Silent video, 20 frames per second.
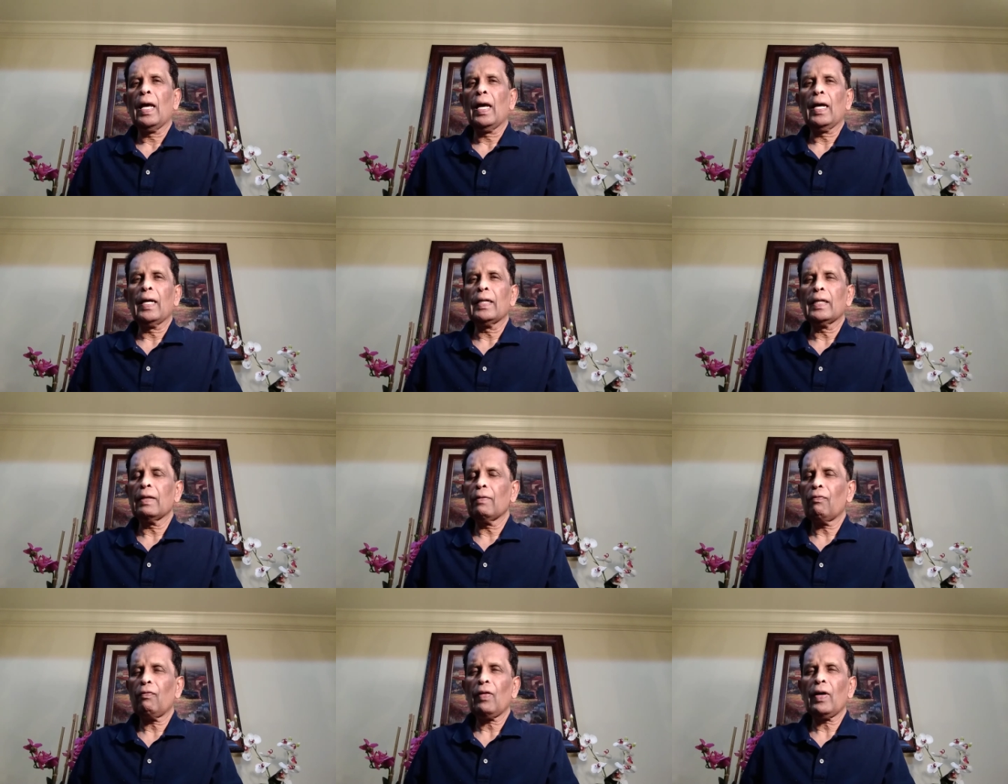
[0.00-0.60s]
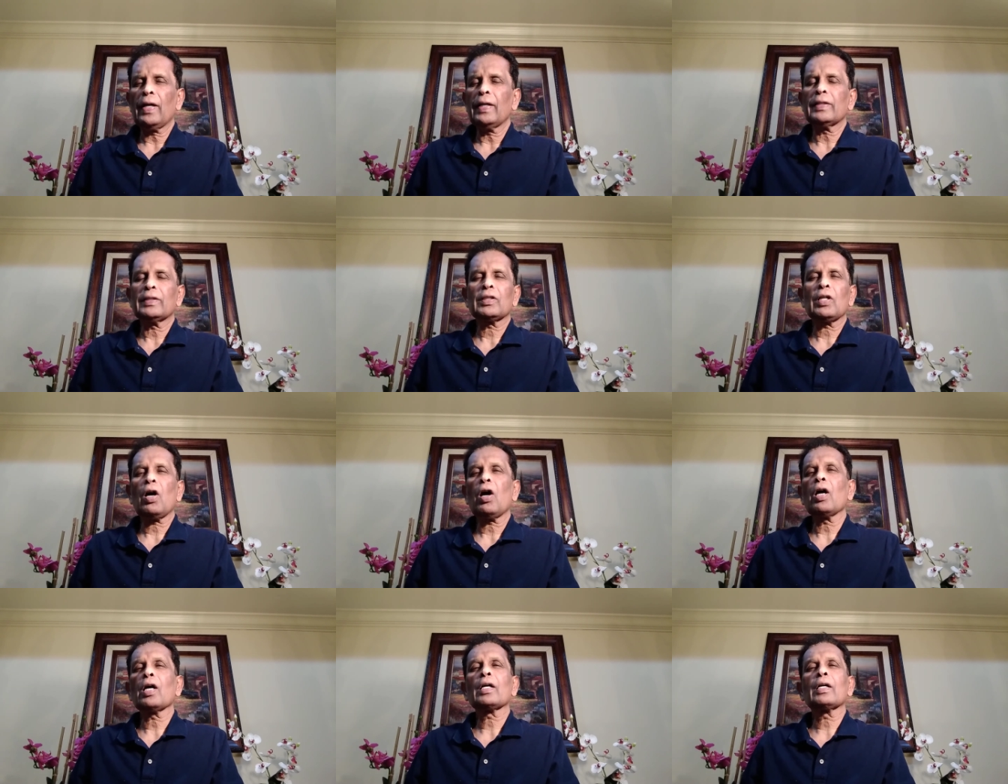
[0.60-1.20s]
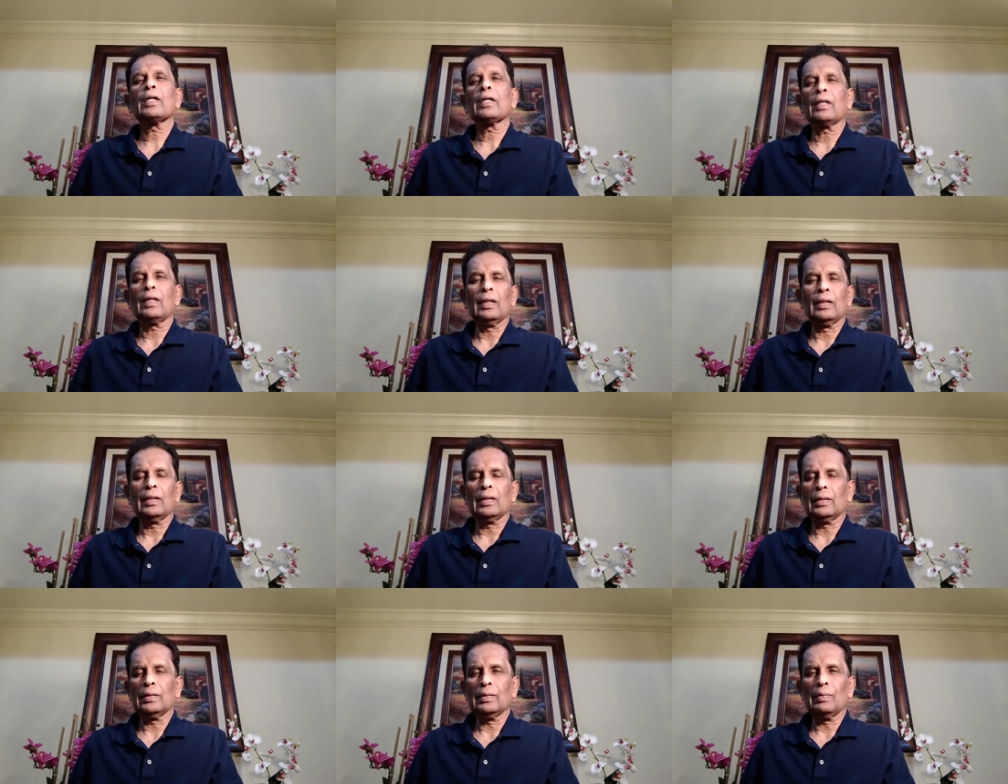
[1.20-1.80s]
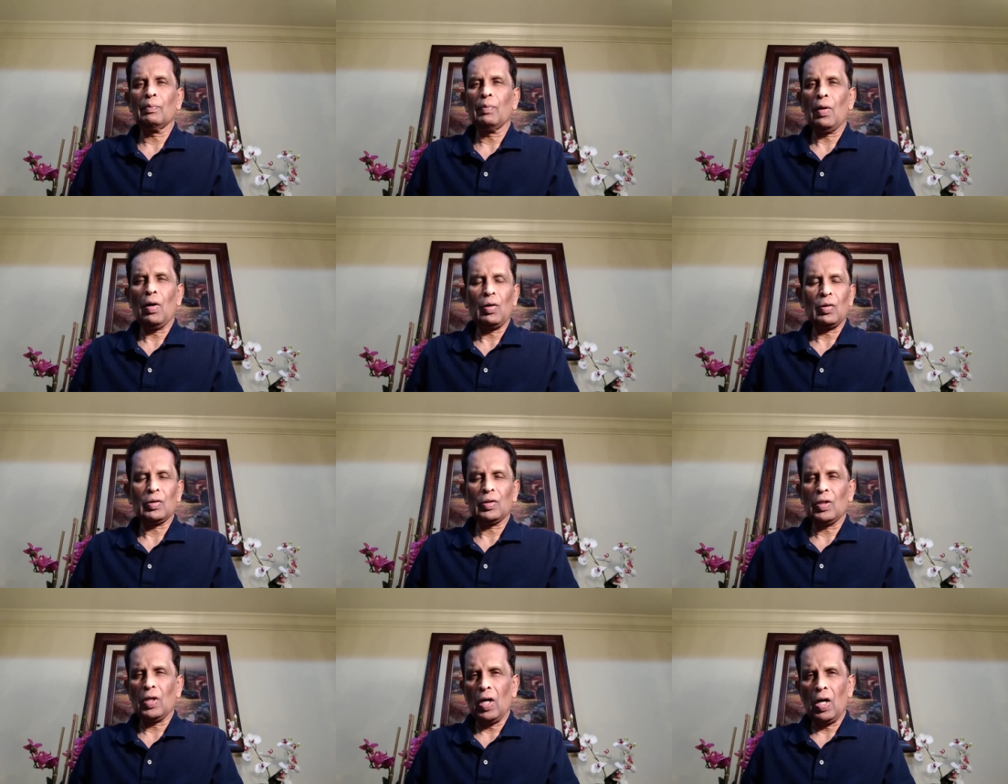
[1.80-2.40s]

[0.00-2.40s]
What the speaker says: And if I talk about